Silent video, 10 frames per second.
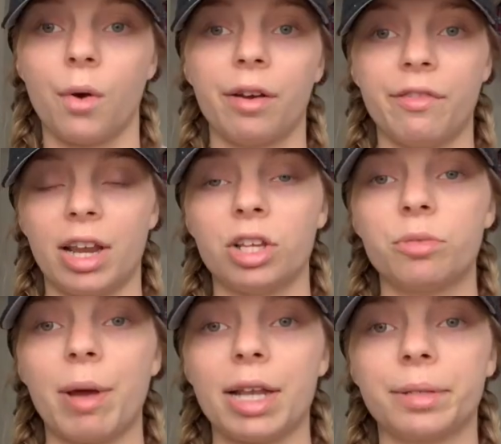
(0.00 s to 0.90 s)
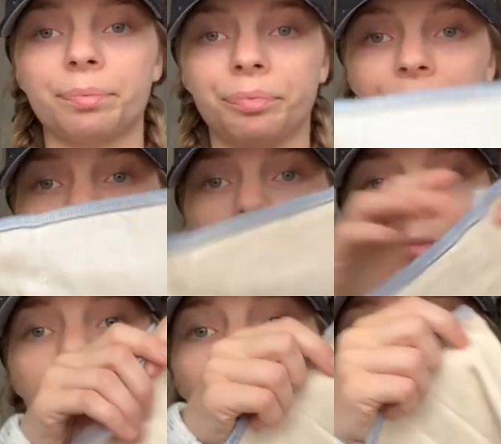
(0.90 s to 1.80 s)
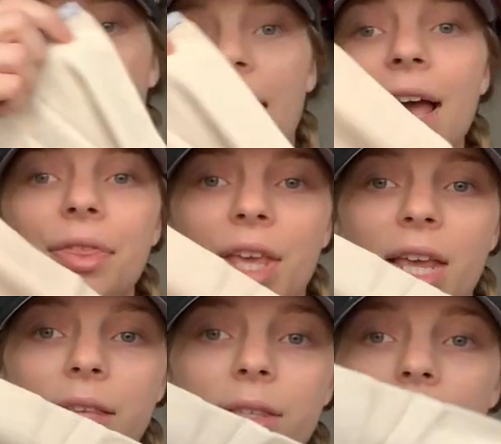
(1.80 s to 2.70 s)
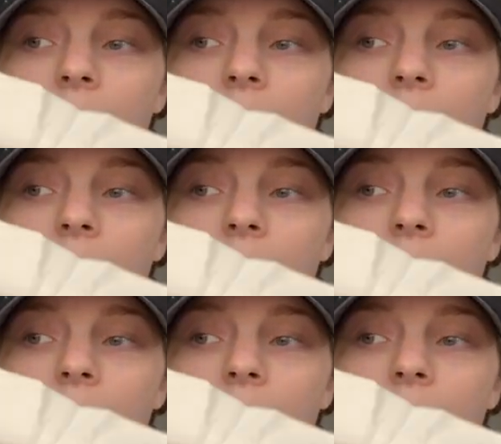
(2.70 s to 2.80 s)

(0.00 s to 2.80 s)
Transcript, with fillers: are finished. But I got these.